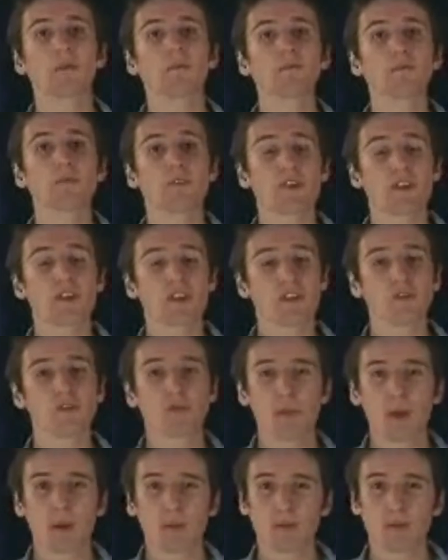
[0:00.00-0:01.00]
Please
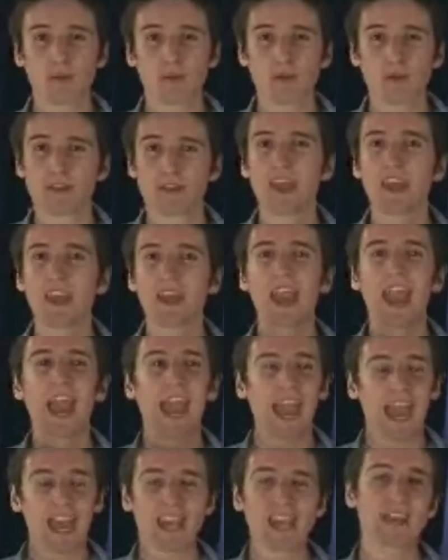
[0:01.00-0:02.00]
remember to take
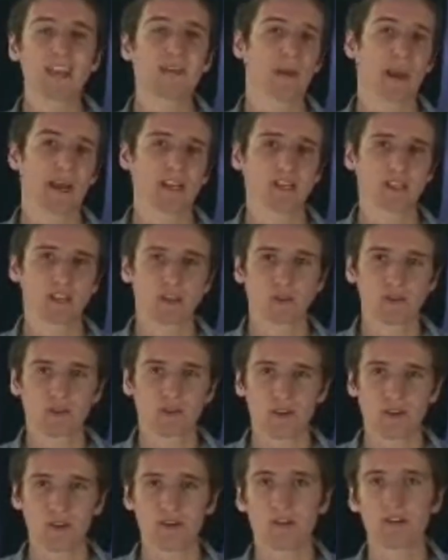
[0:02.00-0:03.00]
any magic you
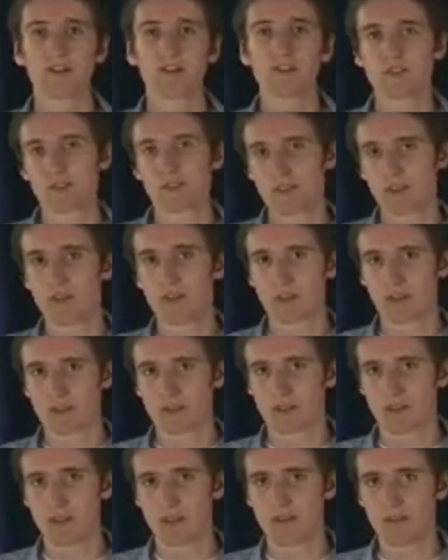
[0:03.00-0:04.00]
learn
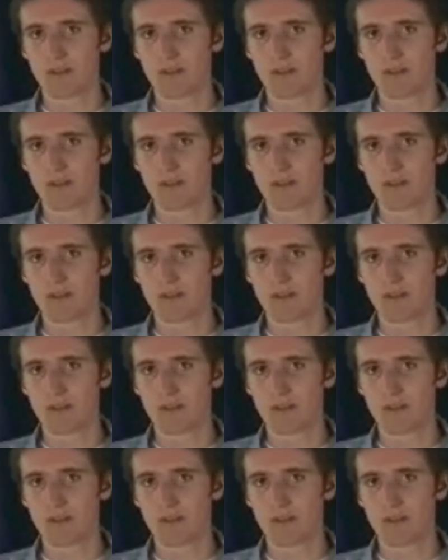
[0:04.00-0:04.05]
seriously.